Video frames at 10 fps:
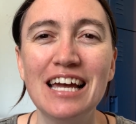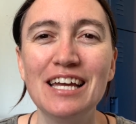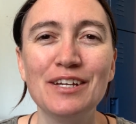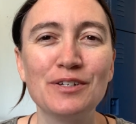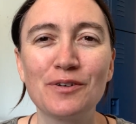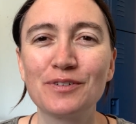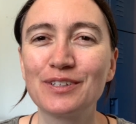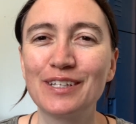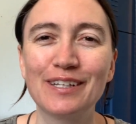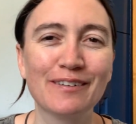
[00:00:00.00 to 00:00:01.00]
You don't
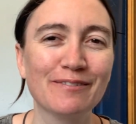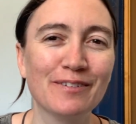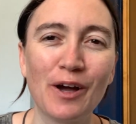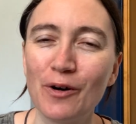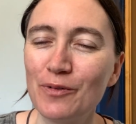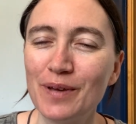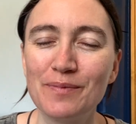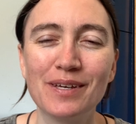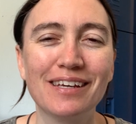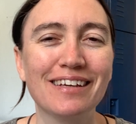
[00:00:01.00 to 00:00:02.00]
really know
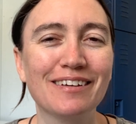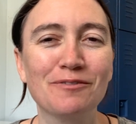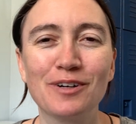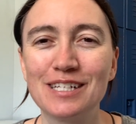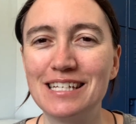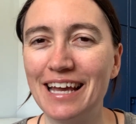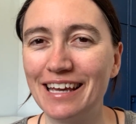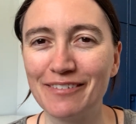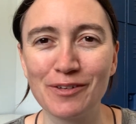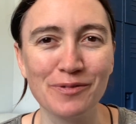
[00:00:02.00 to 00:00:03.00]
maybe what day
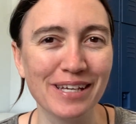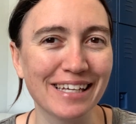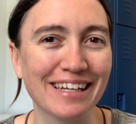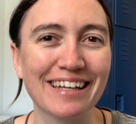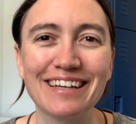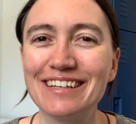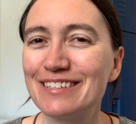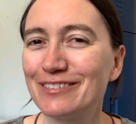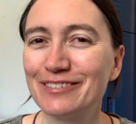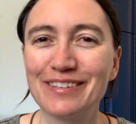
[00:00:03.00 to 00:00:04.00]
of the week it is
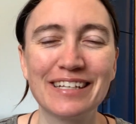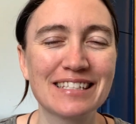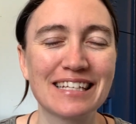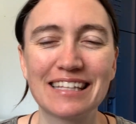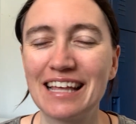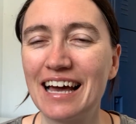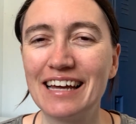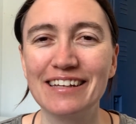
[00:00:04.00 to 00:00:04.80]
or things like that.